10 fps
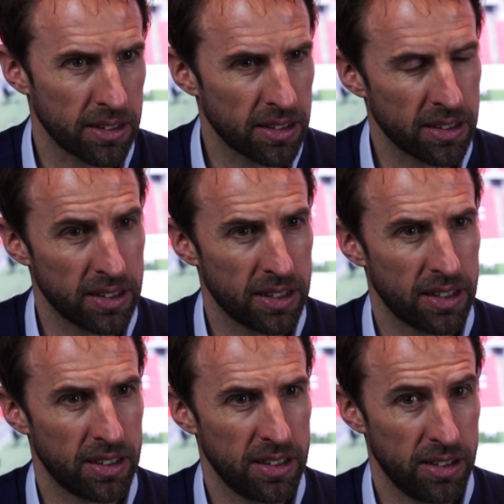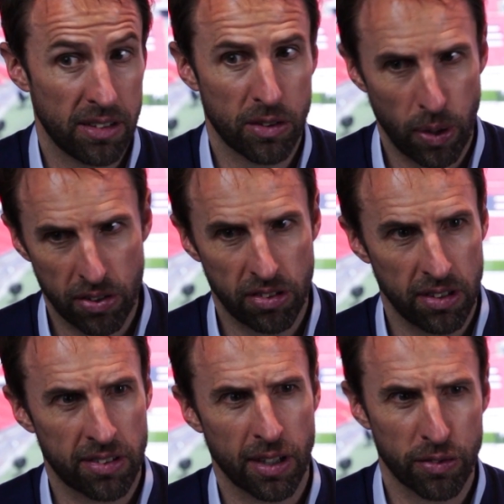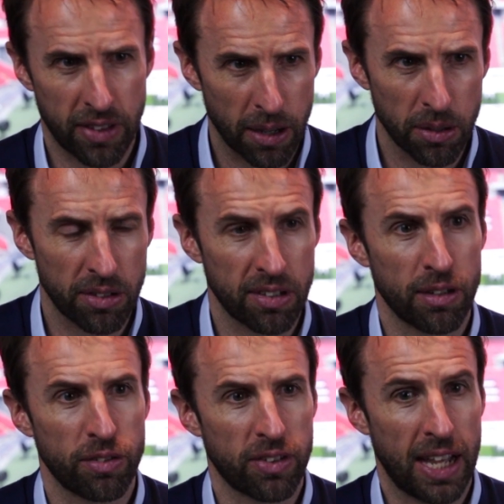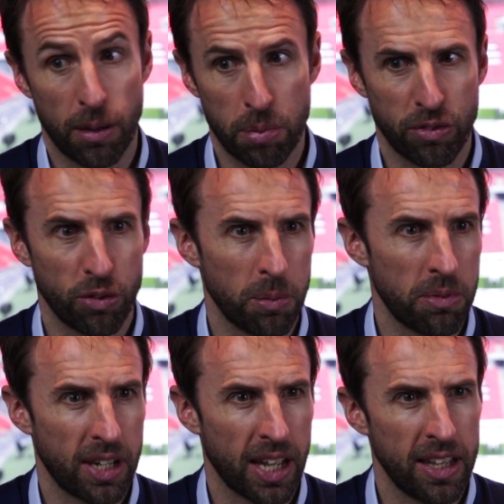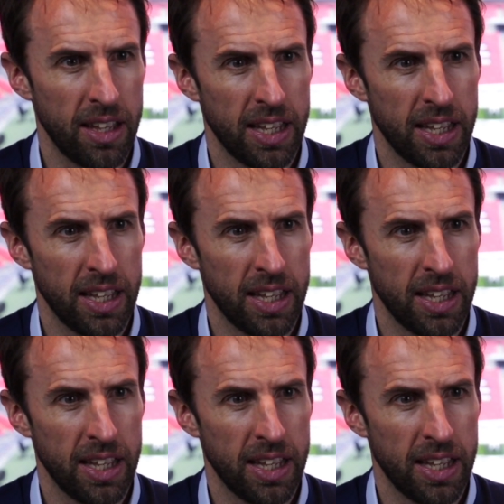And you question yourself, doubt yourself. Can I perform today?